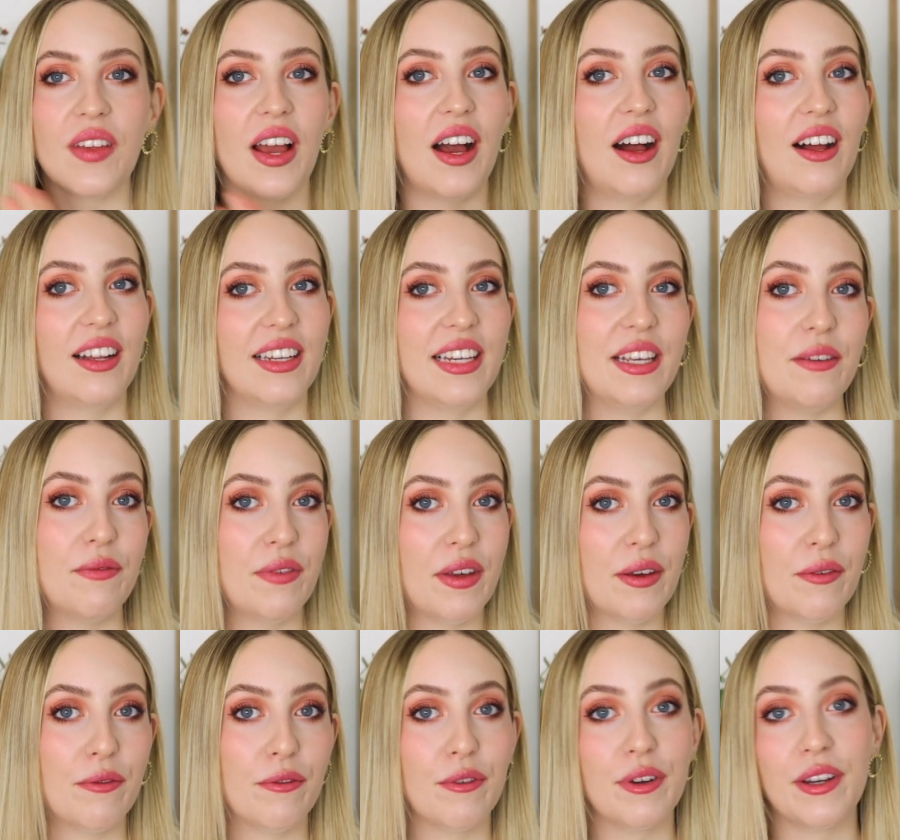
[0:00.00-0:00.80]
I'll leave
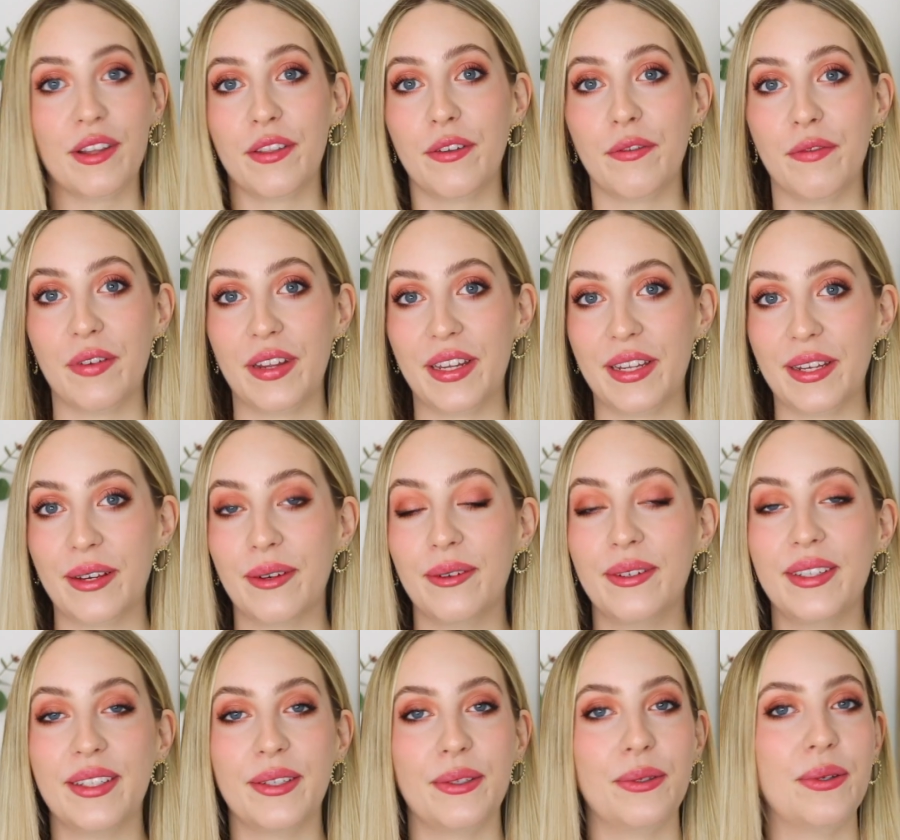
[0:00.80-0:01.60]
it for another
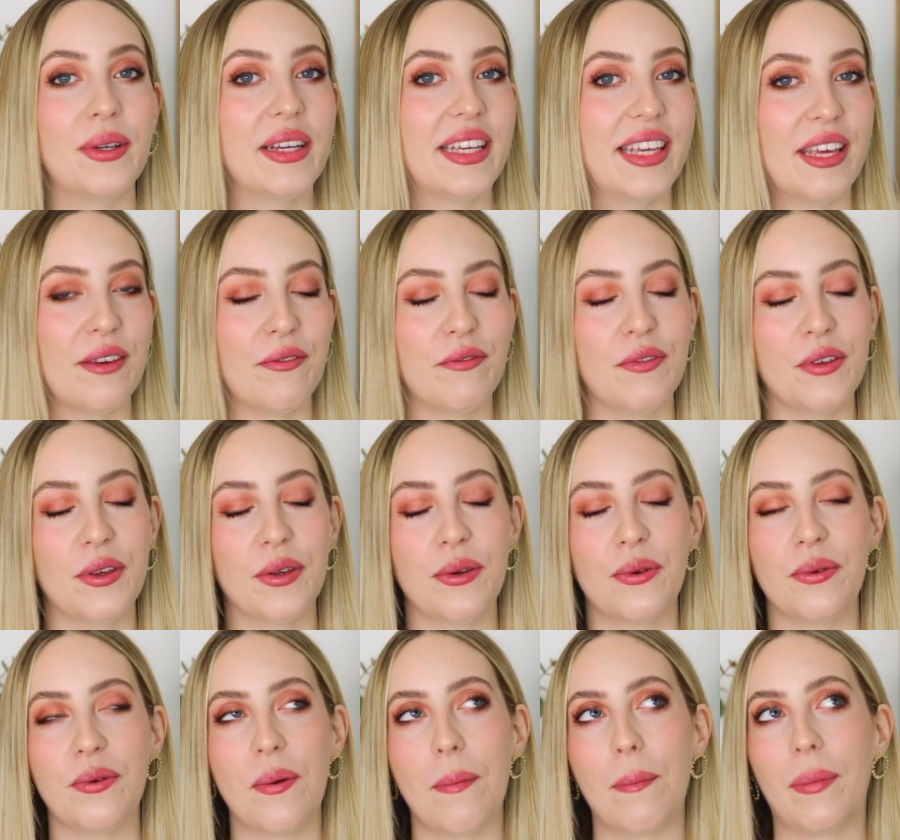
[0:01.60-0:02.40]
video to give
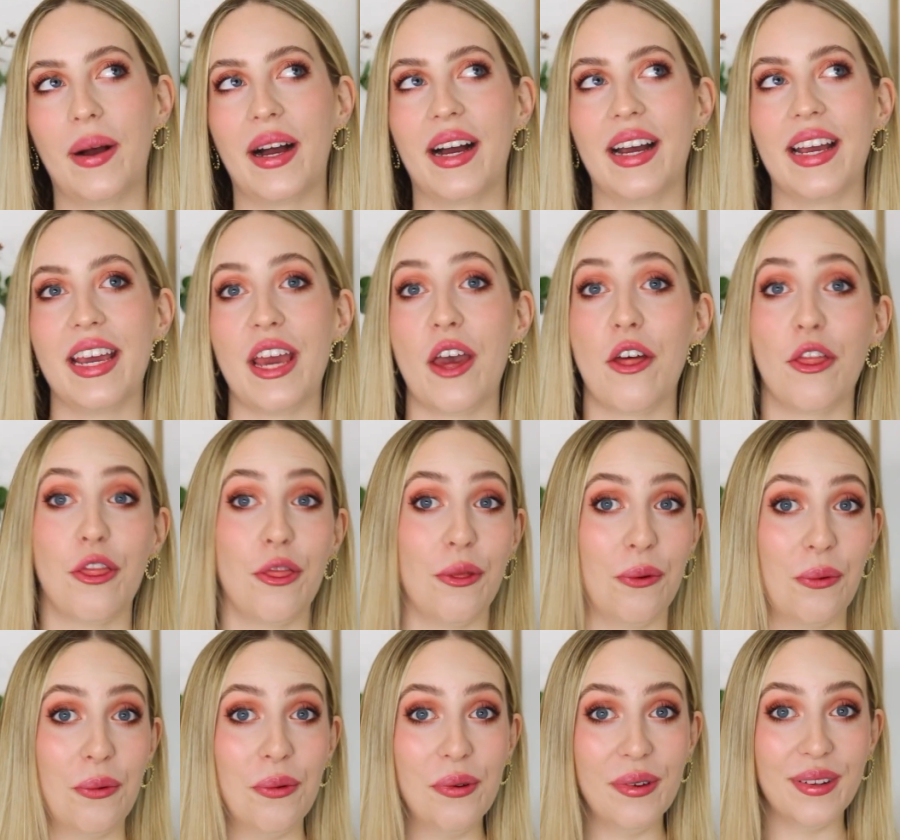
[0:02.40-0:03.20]
you my
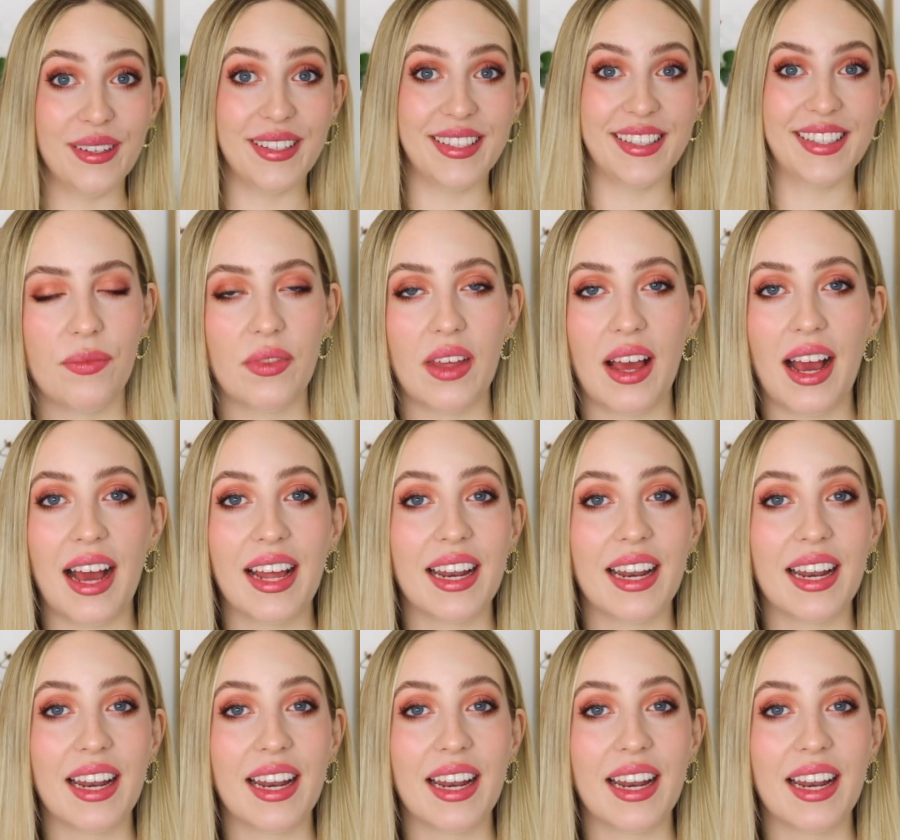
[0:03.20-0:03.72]
thoughts.